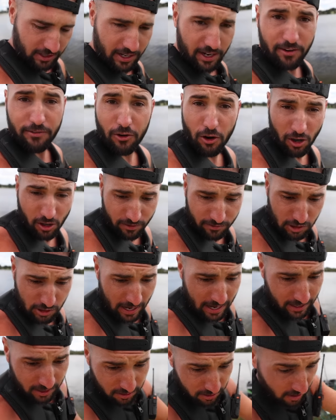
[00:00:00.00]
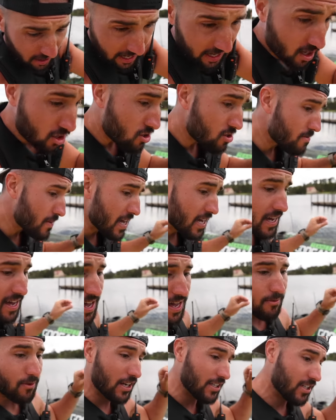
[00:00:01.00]
in there for all of you guys who are like, oh my
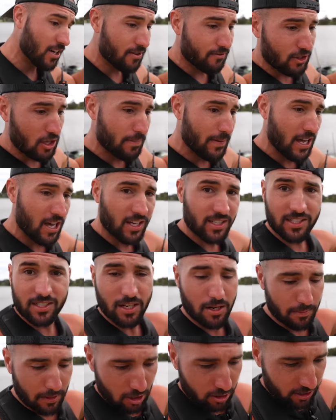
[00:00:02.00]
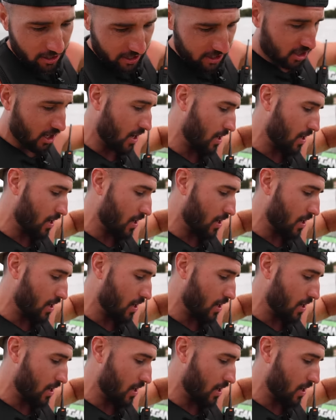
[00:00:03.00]
god, watch out for the bugs, it's gonna blow your engine